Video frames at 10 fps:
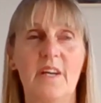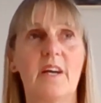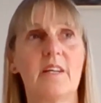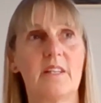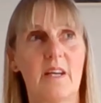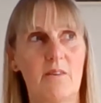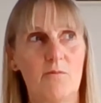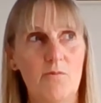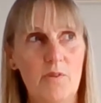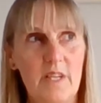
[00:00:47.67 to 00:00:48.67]
And that
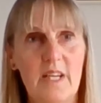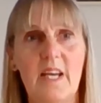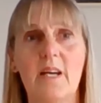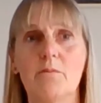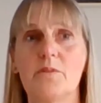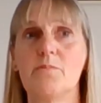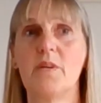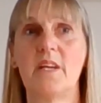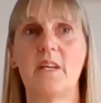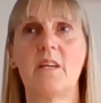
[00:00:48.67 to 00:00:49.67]
really helps
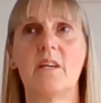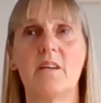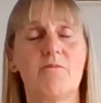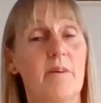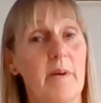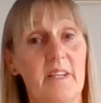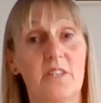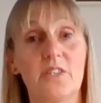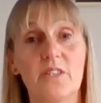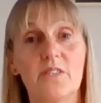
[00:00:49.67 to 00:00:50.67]
me if I'm
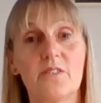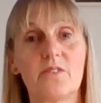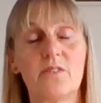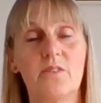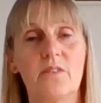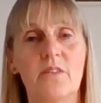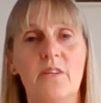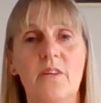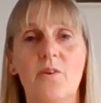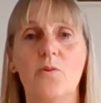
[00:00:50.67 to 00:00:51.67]
anxious
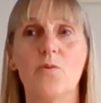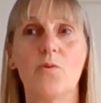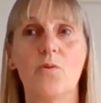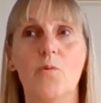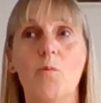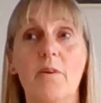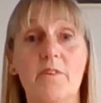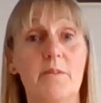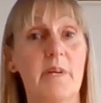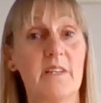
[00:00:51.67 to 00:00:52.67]
or
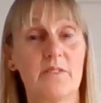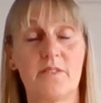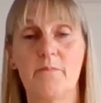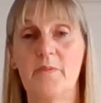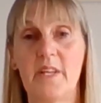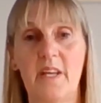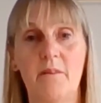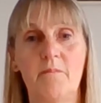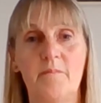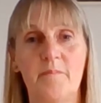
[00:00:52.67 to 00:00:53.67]
worried about something.